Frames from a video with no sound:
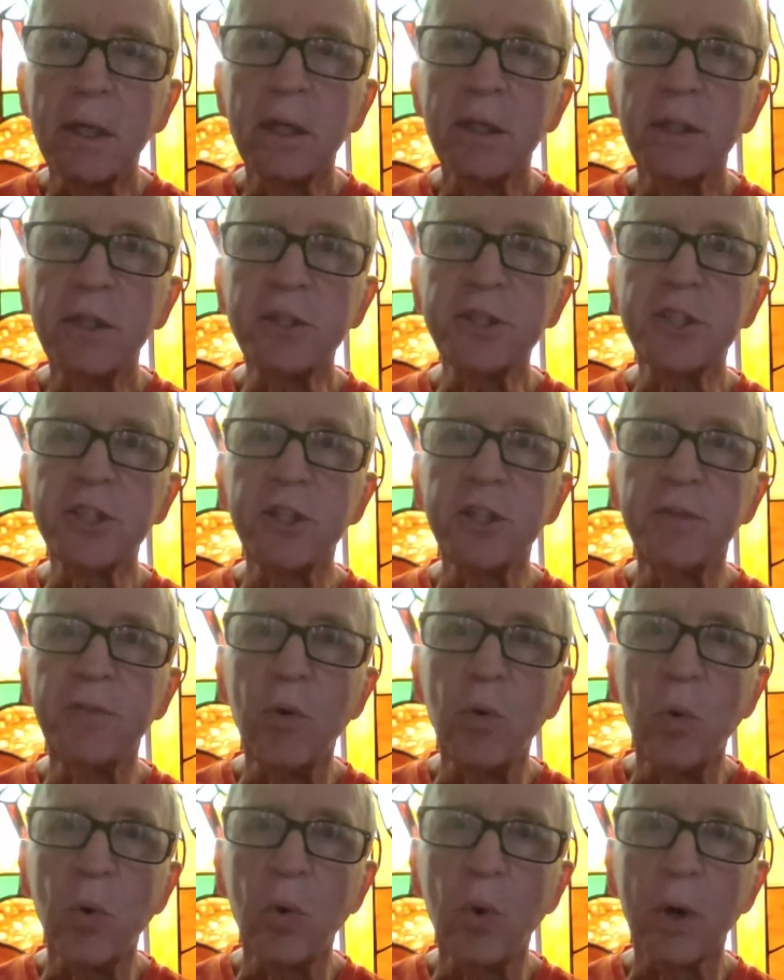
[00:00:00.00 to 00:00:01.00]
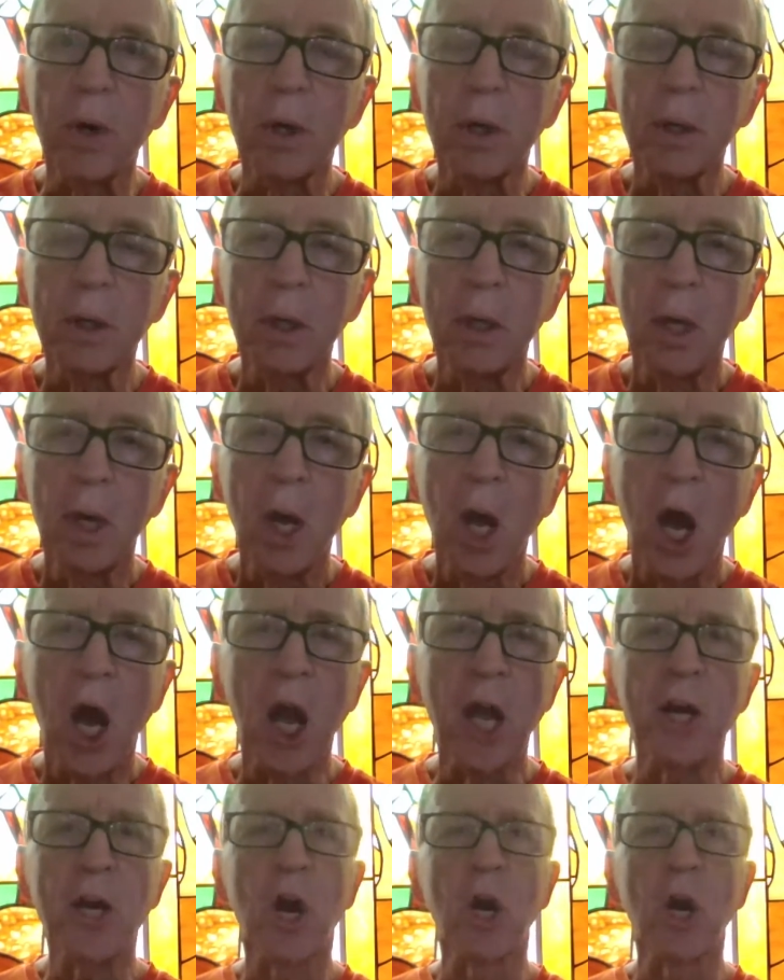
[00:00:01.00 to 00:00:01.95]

The Civil War. And are